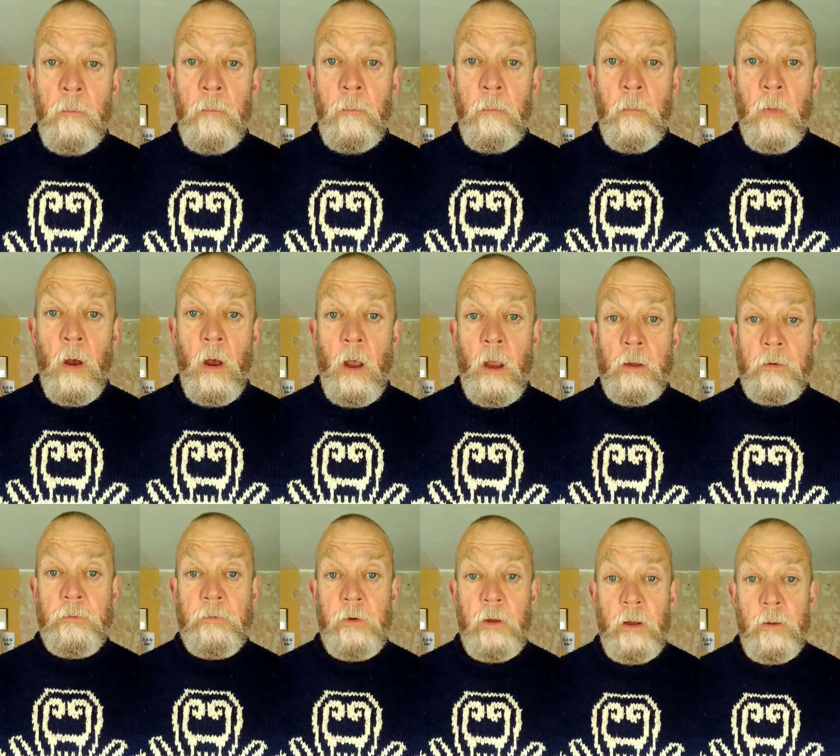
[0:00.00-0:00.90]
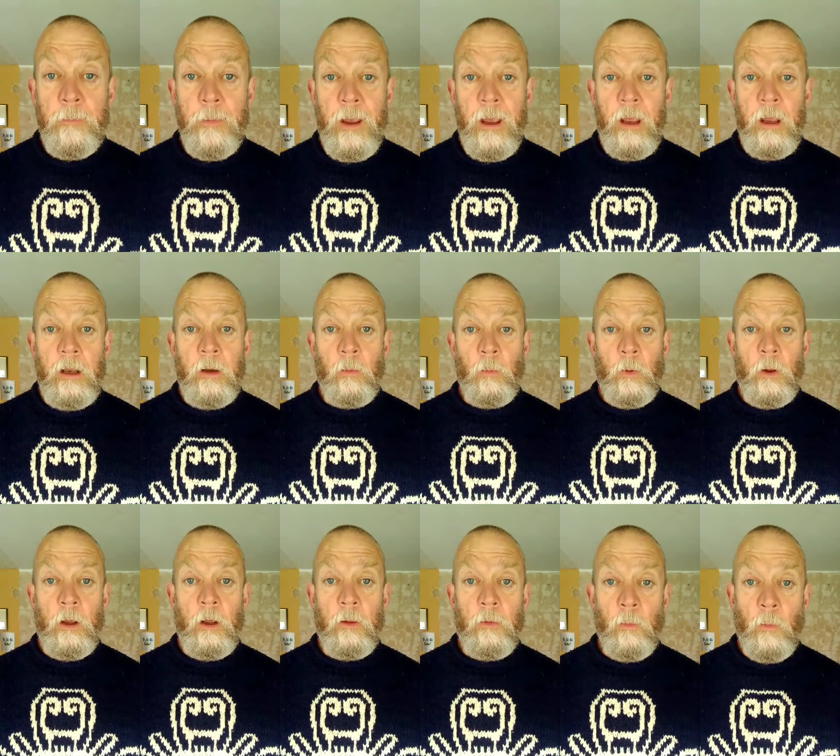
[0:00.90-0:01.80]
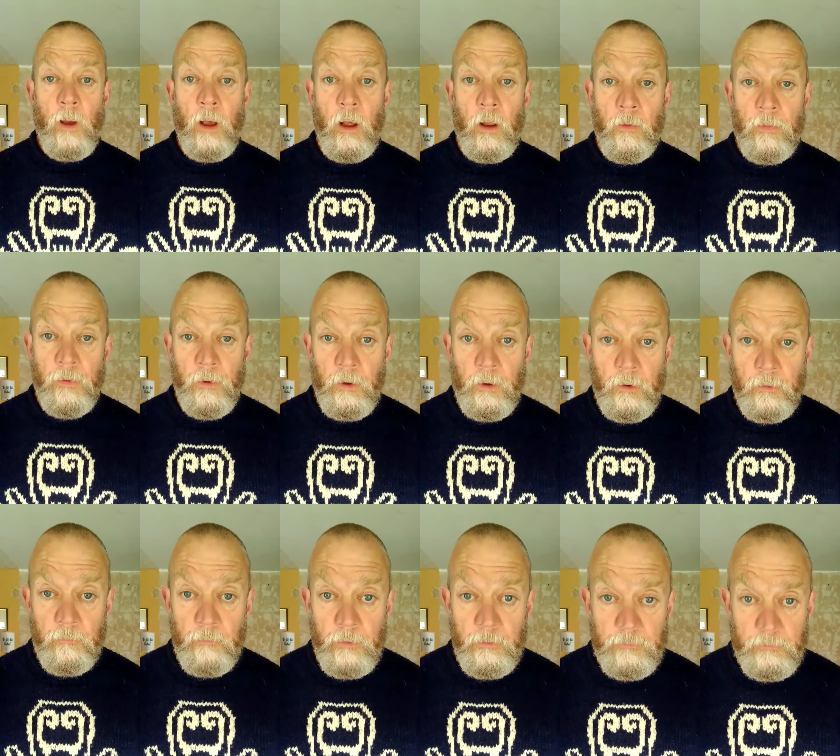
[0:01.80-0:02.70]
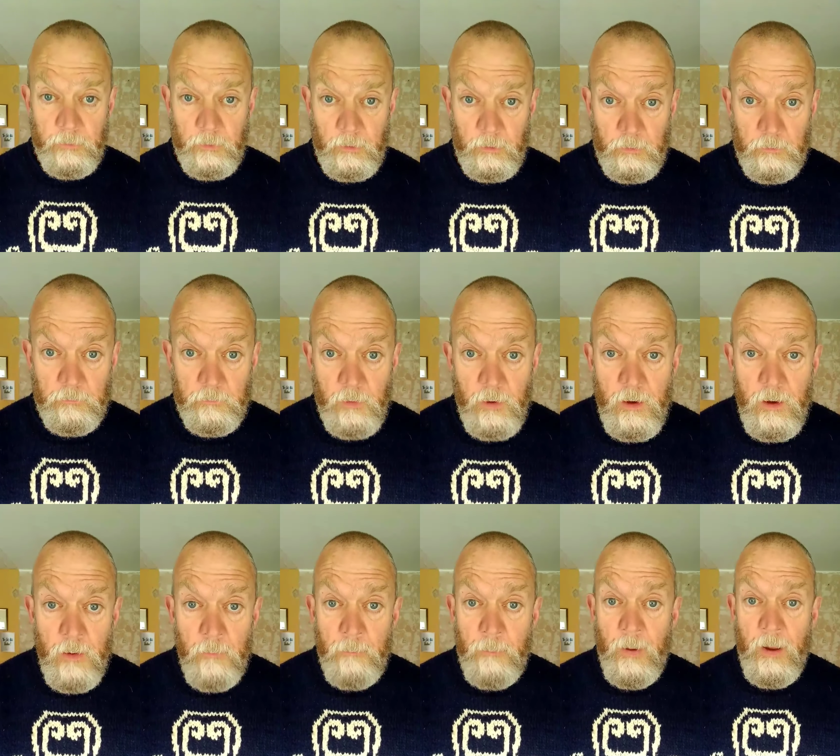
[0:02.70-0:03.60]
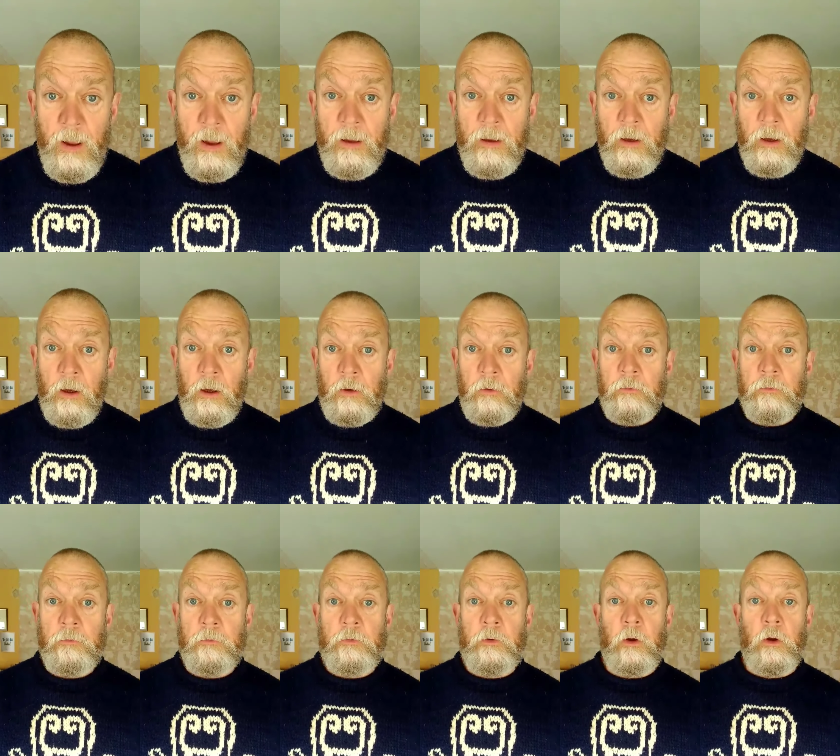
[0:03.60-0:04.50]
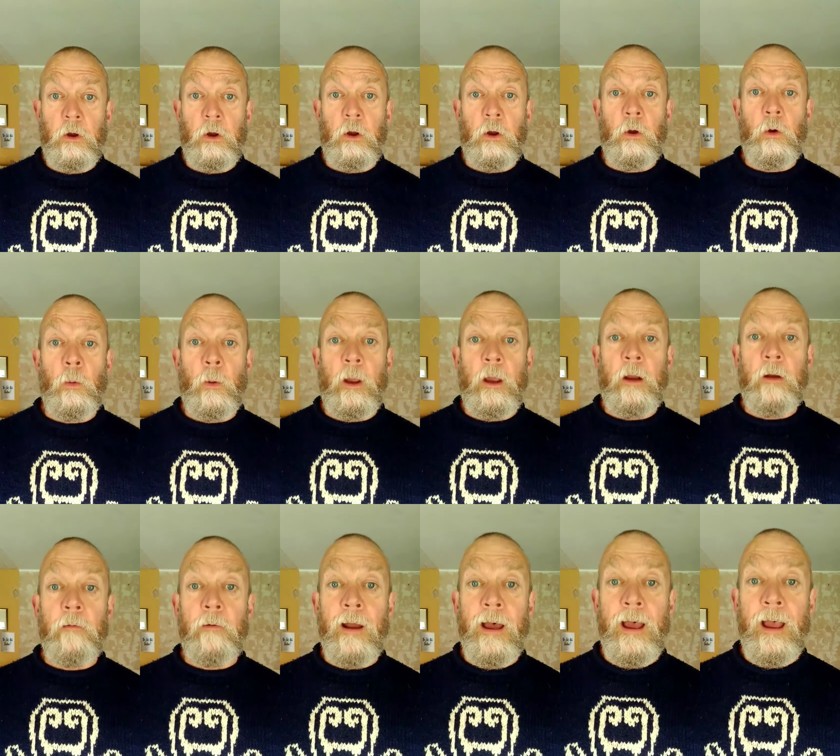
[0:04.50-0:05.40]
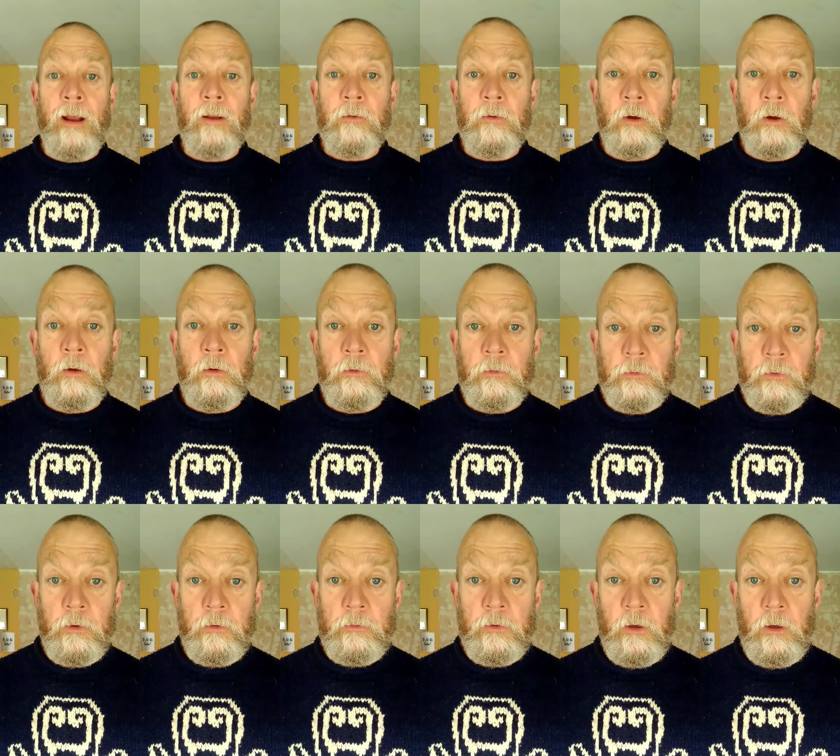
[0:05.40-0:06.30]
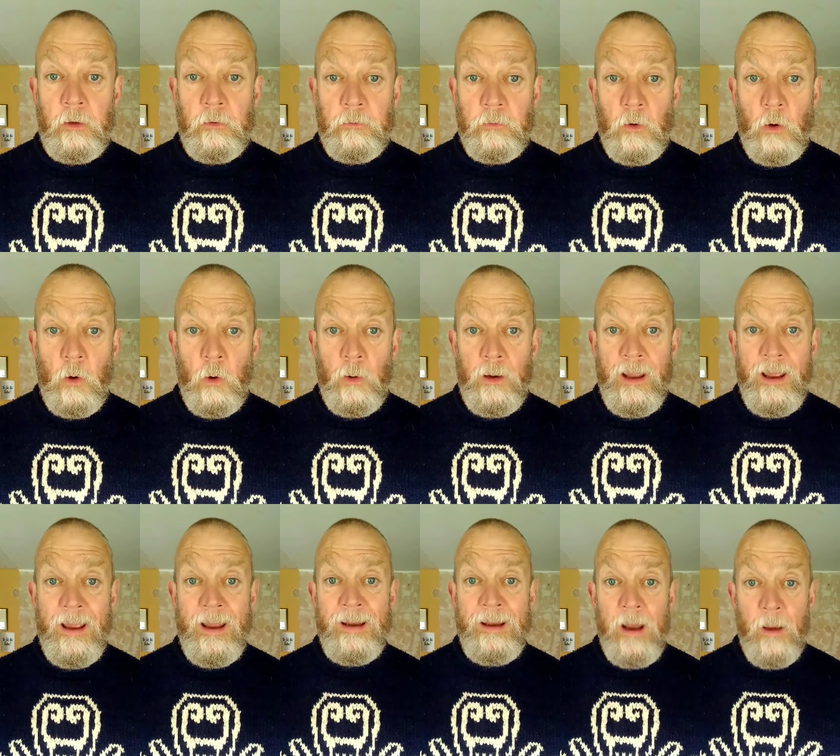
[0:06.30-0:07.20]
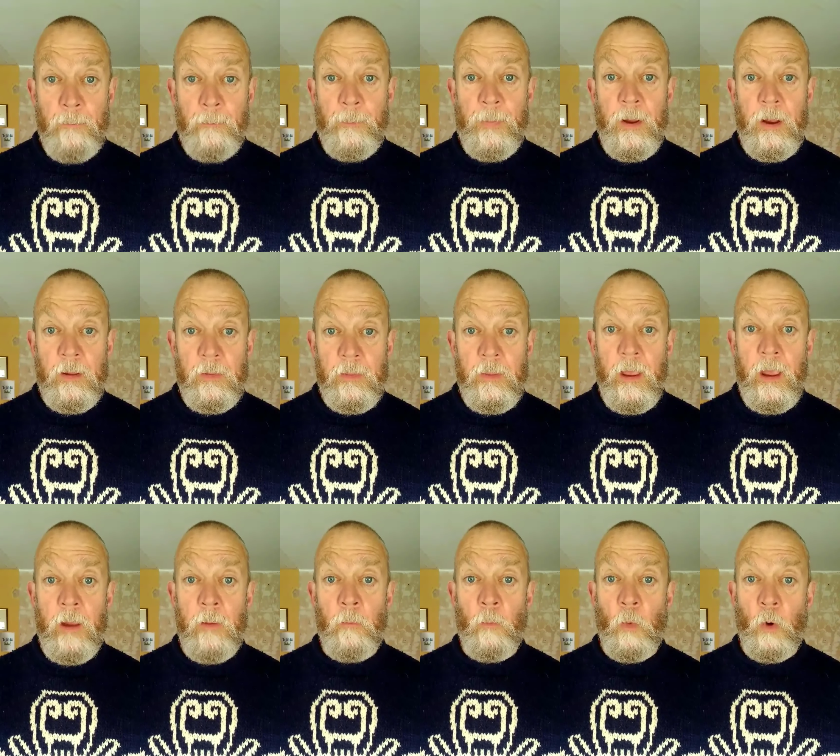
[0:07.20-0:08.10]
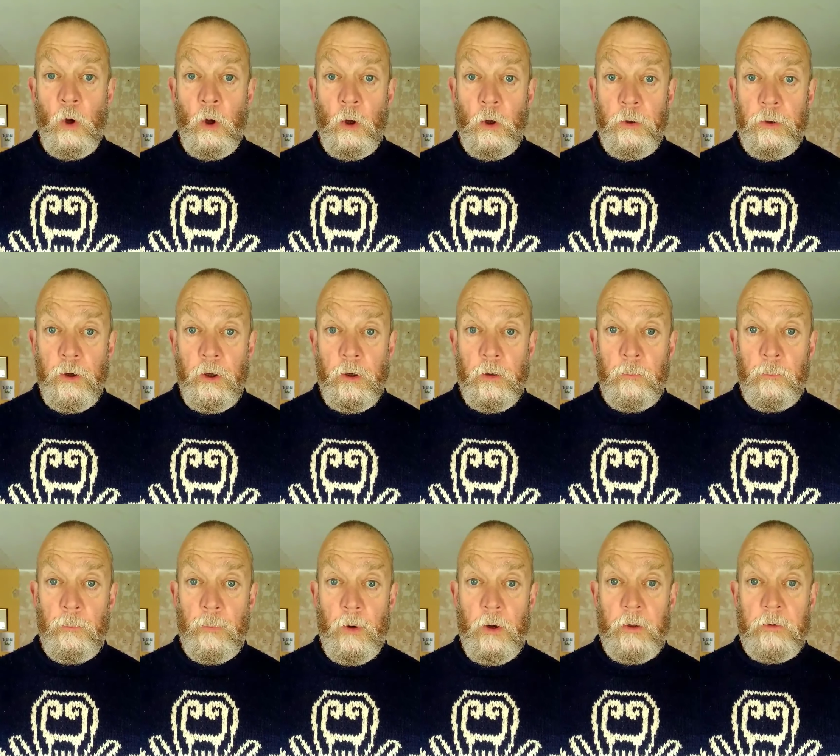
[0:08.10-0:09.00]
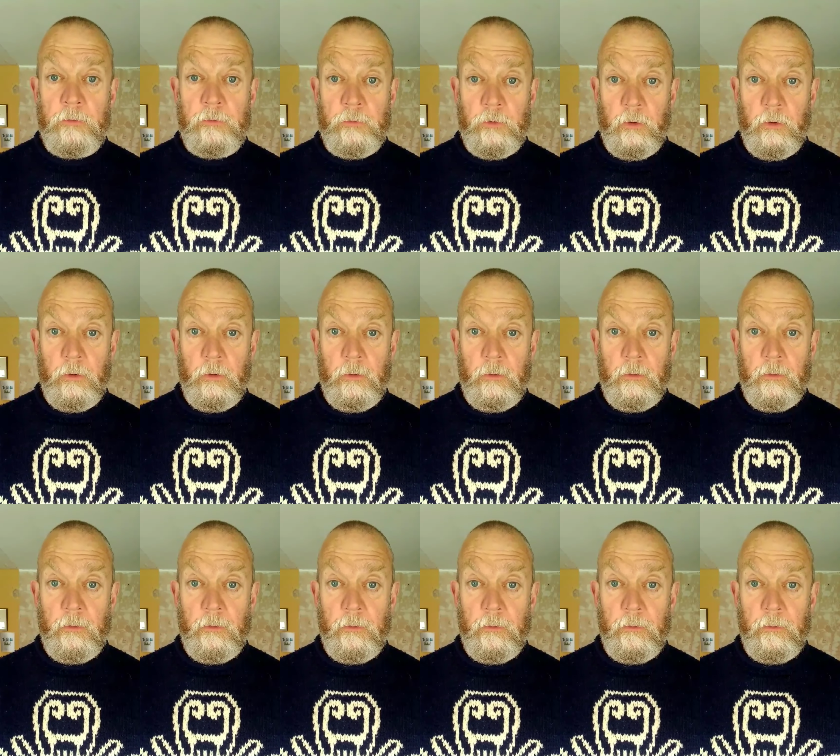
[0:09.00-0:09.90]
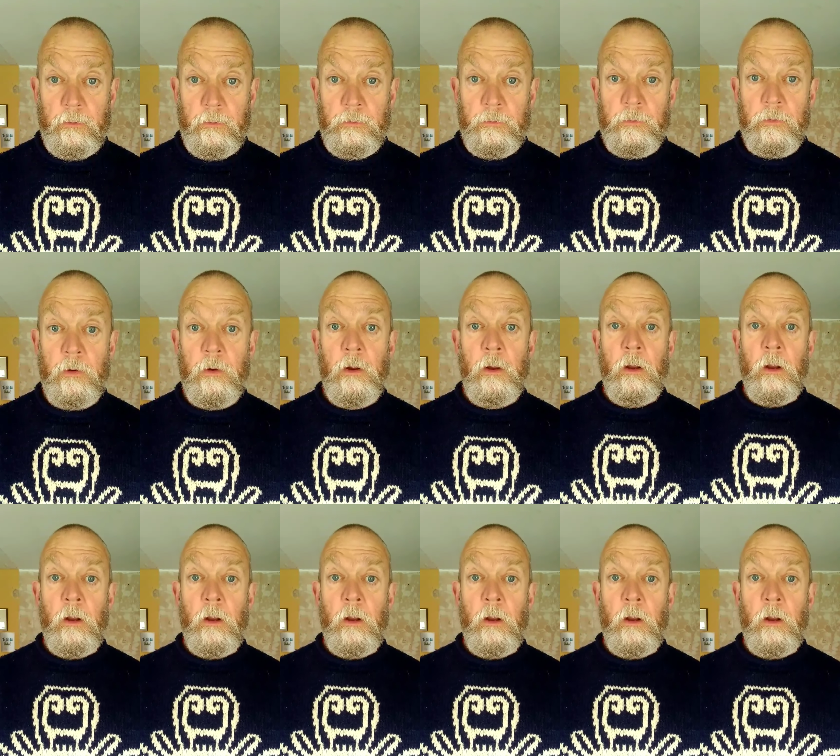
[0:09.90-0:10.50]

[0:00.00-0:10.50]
Mighty men with wealth and riches, beggars too in rags and stitches, all end up in them wooden breeches.